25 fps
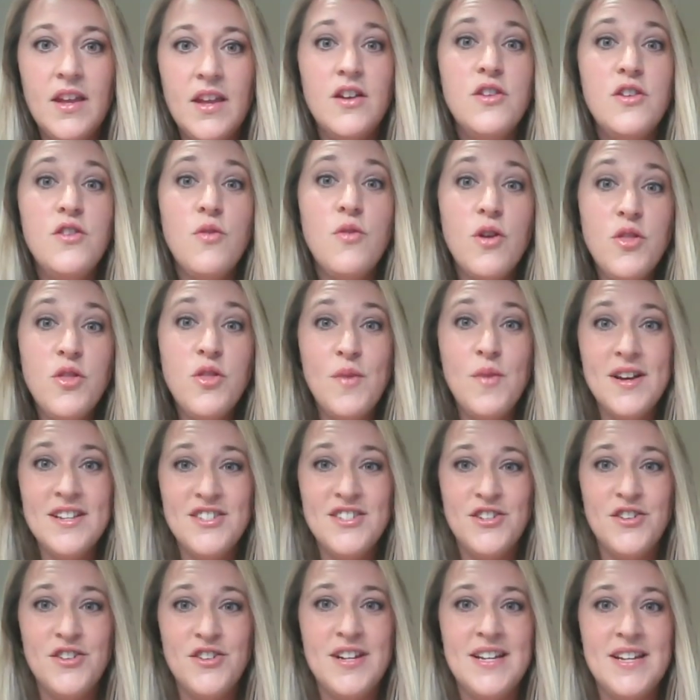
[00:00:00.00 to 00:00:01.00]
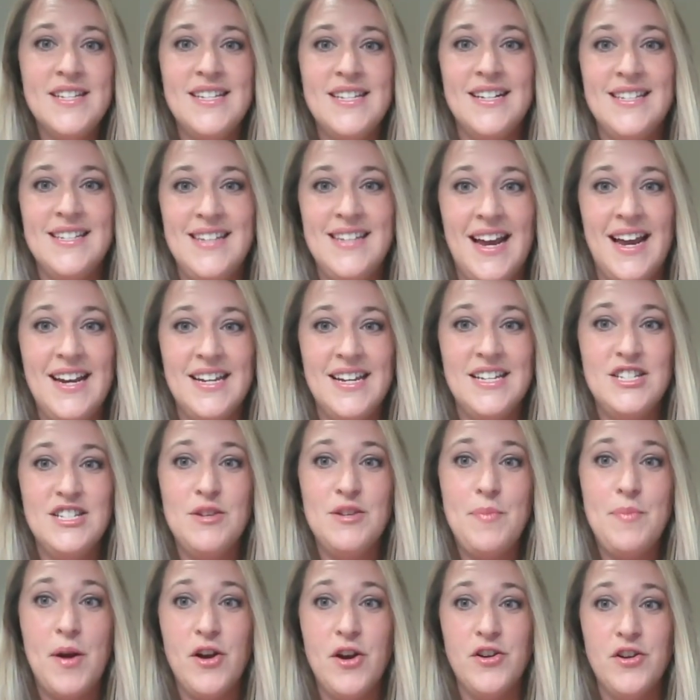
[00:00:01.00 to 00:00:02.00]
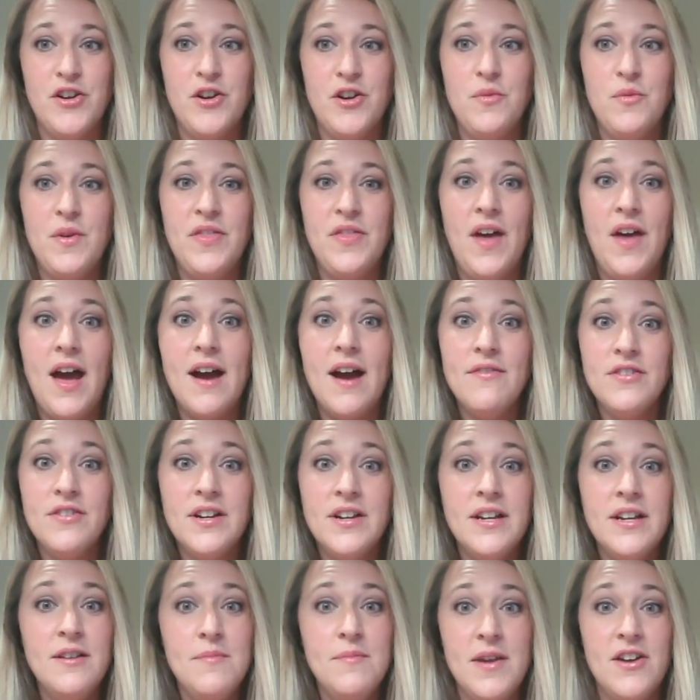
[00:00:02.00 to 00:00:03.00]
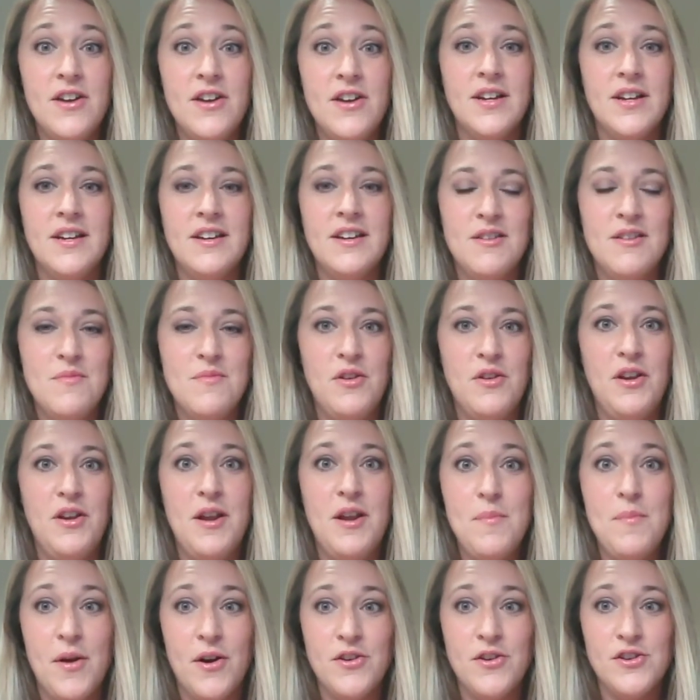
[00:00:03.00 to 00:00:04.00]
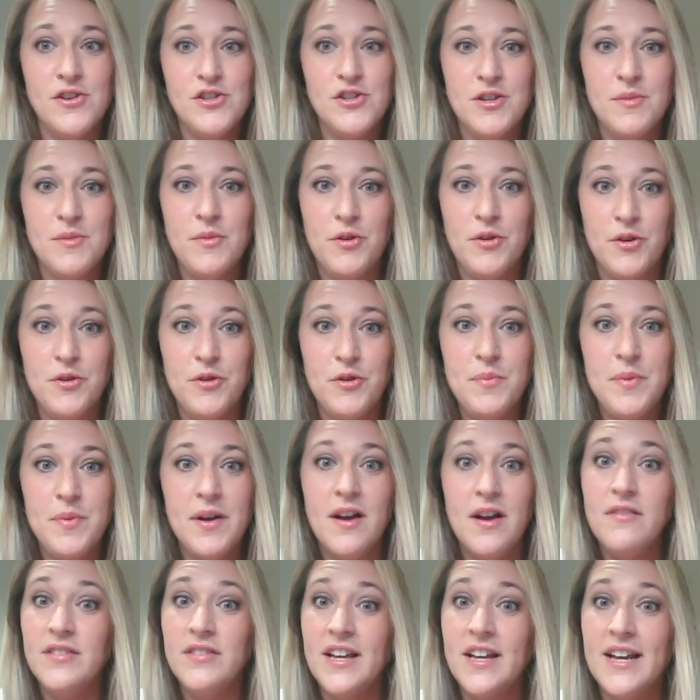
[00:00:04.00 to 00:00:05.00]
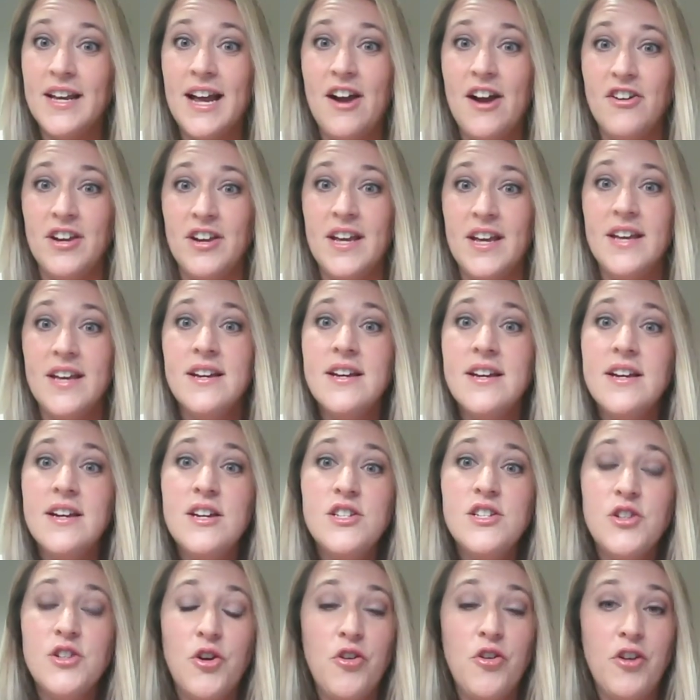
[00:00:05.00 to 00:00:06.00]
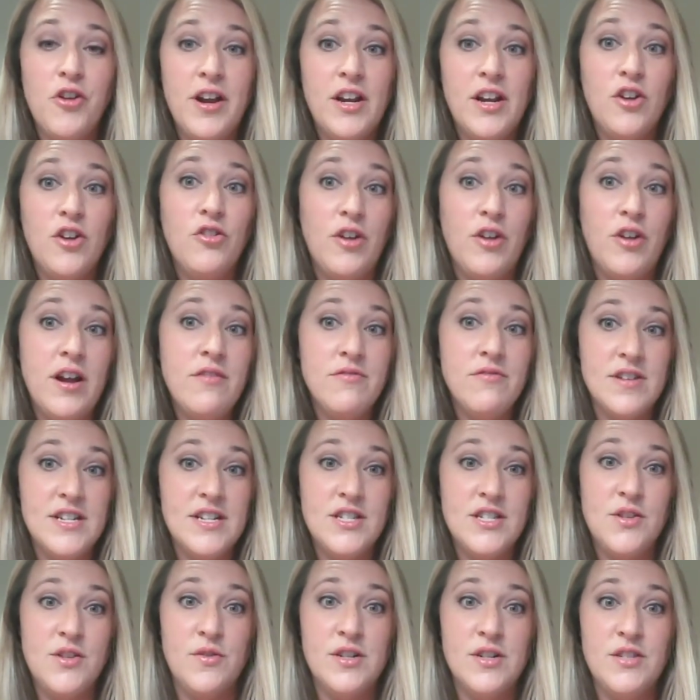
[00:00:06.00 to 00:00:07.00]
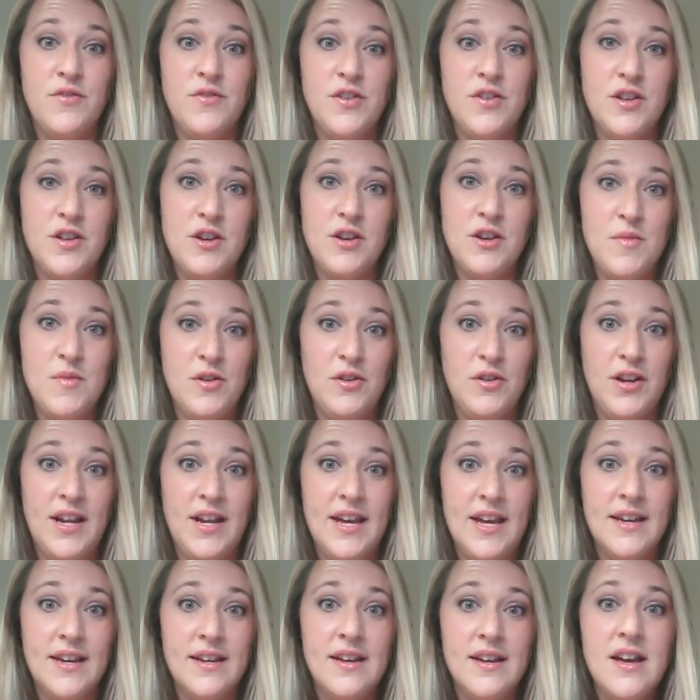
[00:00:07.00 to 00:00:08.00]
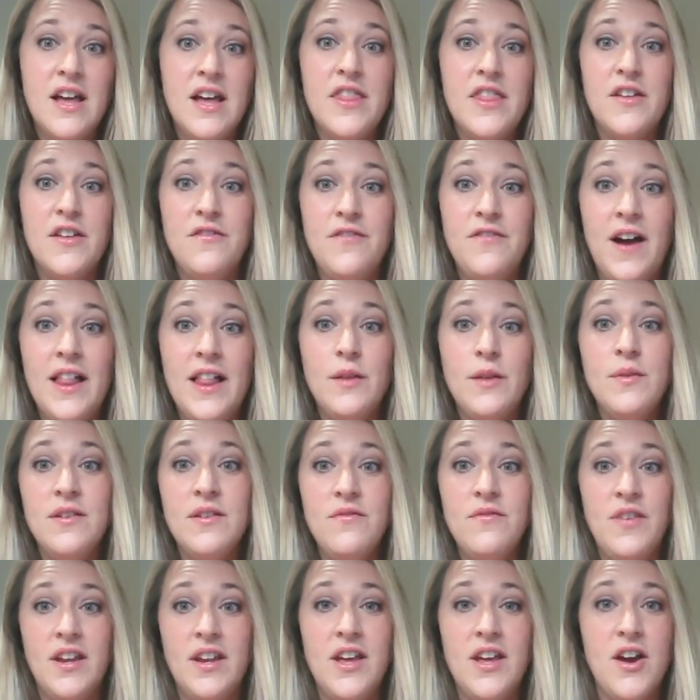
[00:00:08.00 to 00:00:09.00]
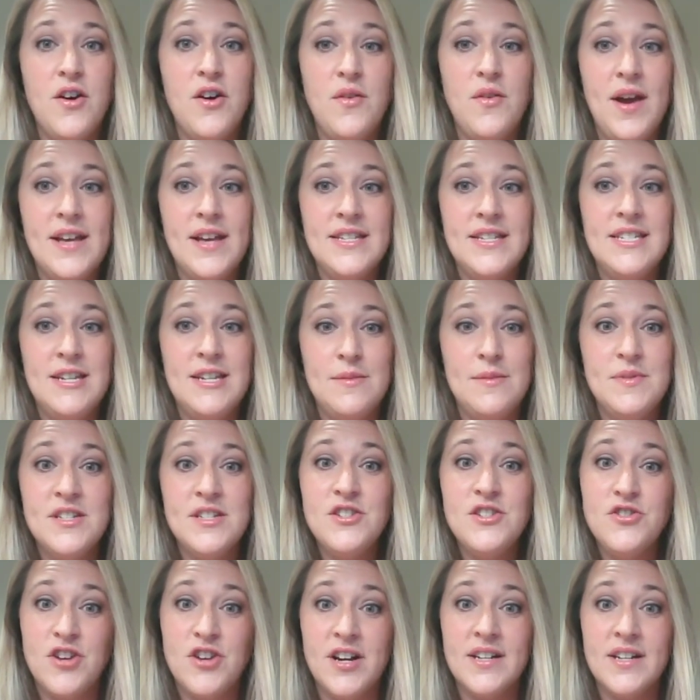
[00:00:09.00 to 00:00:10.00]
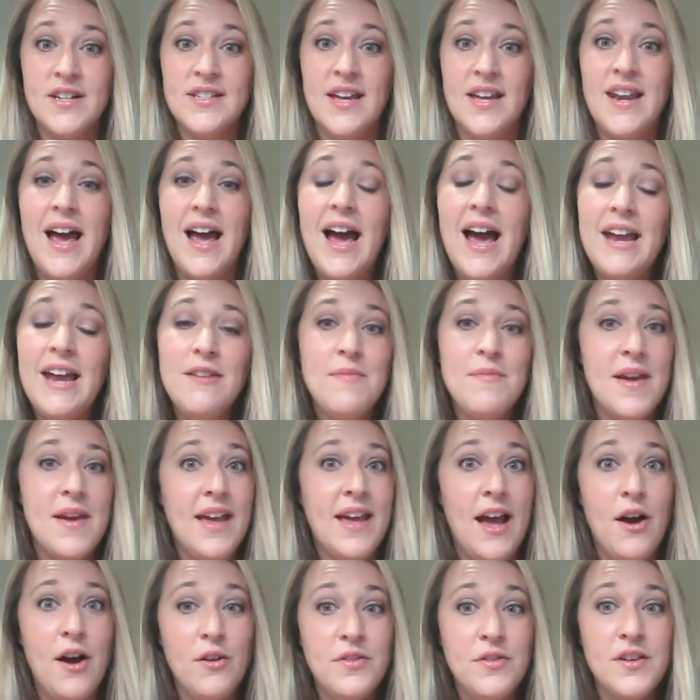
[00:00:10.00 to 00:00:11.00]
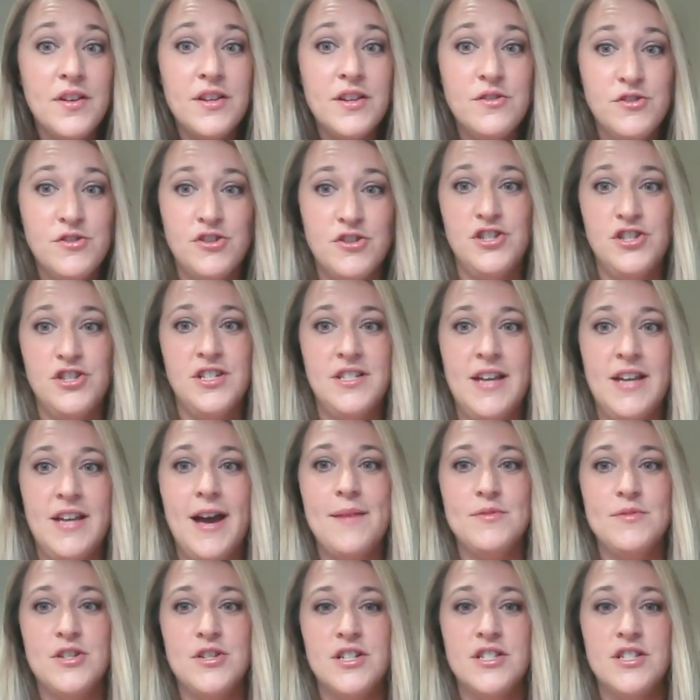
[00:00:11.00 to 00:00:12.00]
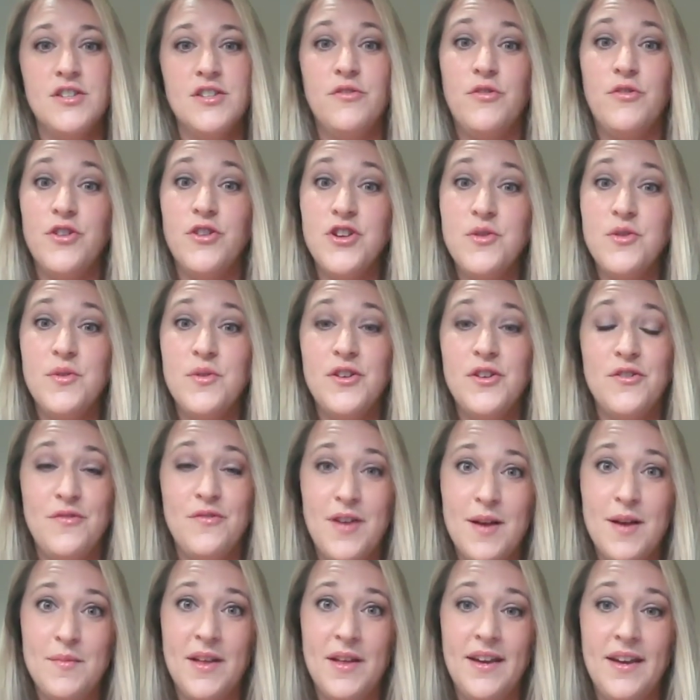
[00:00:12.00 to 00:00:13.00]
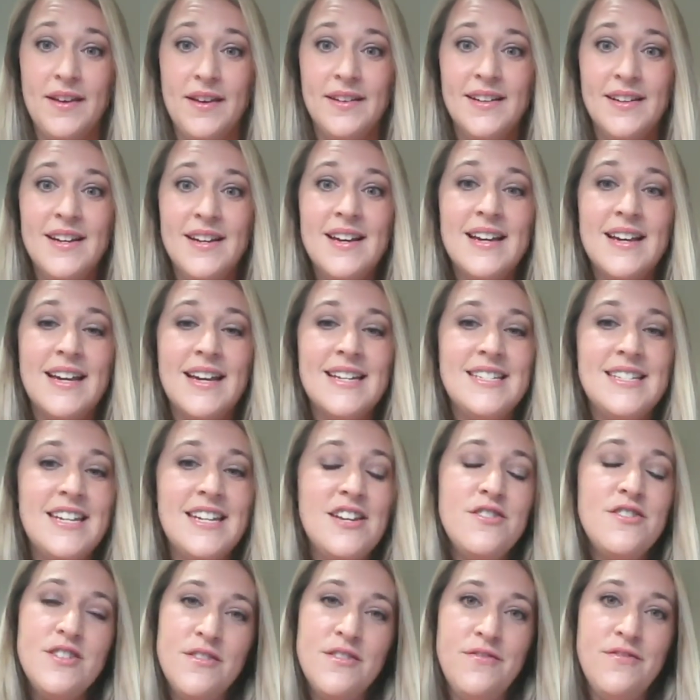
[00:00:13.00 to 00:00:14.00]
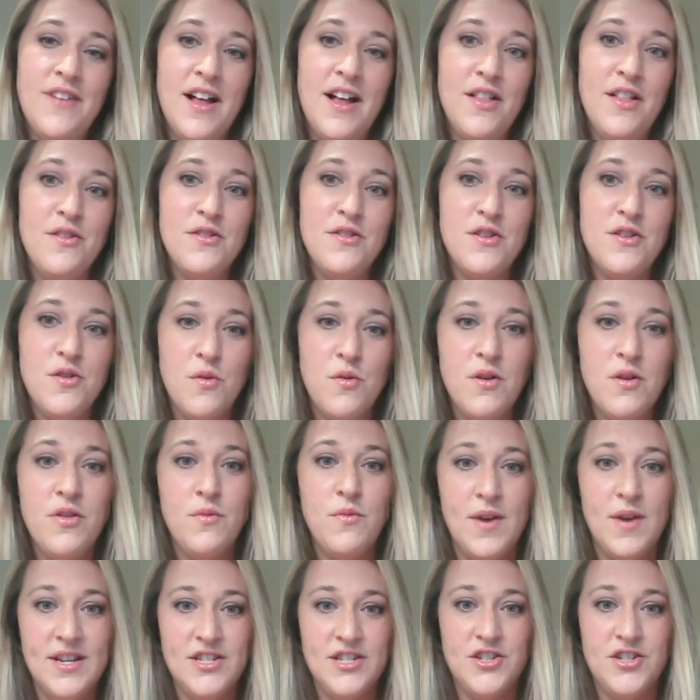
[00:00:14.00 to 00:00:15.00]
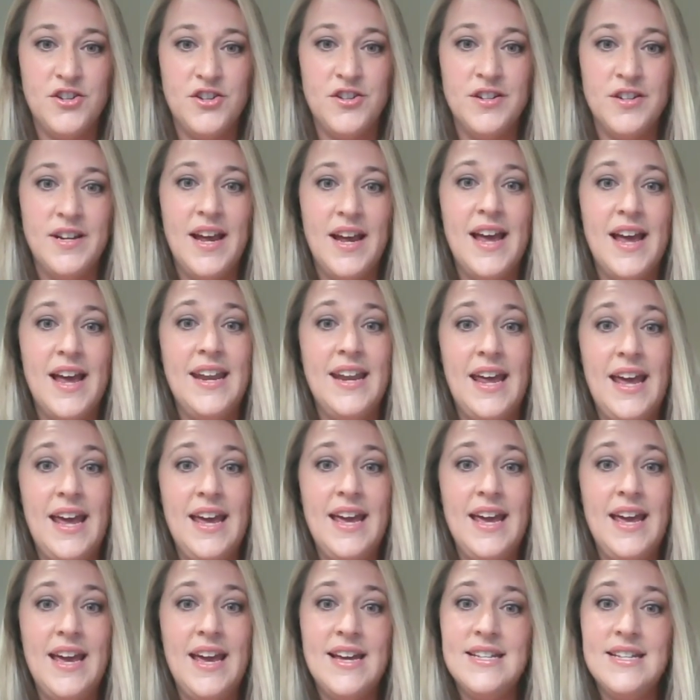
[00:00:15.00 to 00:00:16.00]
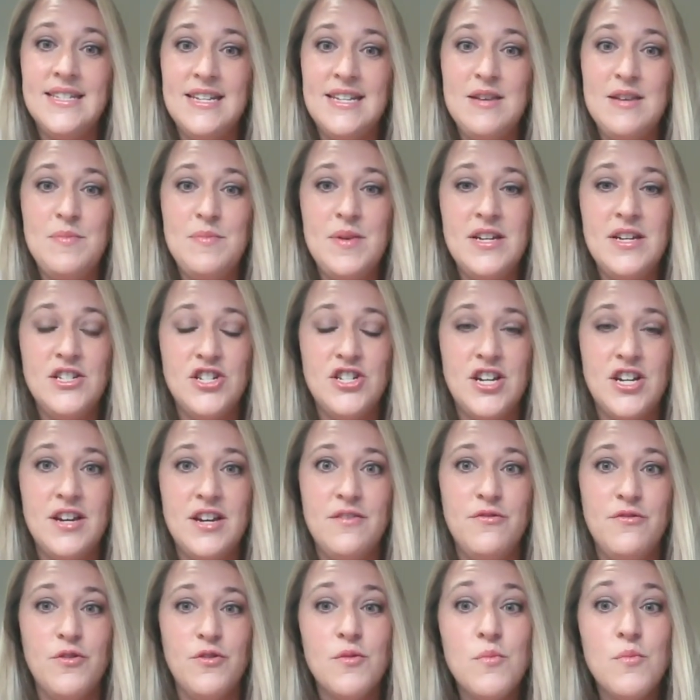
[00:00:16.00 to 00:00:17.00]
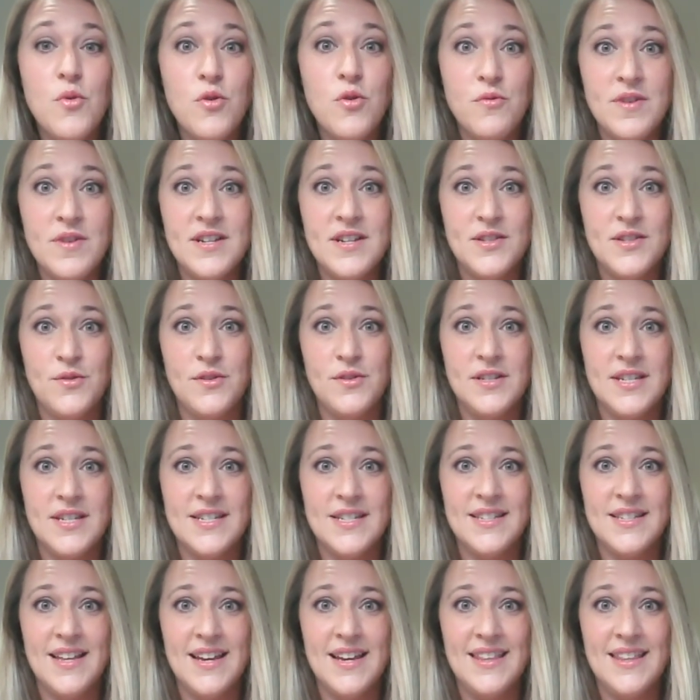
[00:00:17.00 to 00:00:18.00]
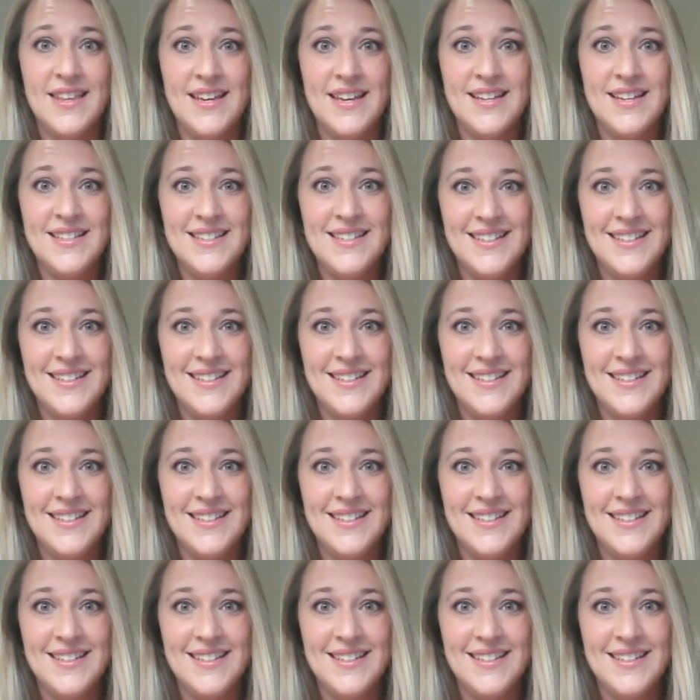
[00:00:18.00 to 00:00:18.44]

Northwestern is excited to partner with the African American Community Partnership Group of Lake County to create a great resource for the community. The following video has tips and tricks on how to make healthy, nutritious options for you and your family. Continue to follow the Northwestern and AACPG for more resources like these.